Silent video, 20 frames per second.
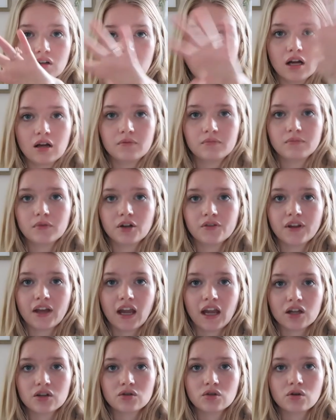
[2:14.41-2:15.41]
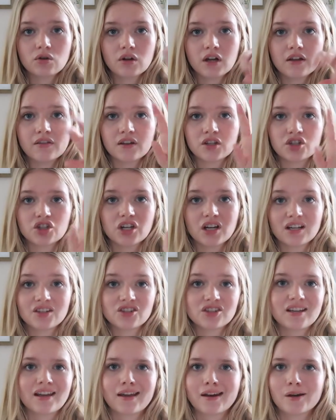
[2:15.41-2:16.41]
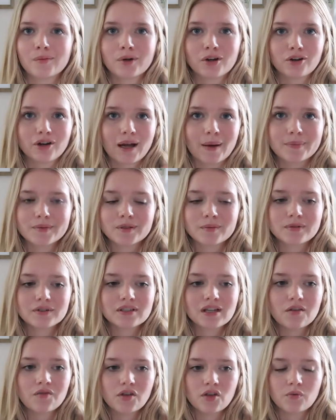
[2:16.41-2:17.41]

um, on the handle and then she can just hit them and grab them and stuff.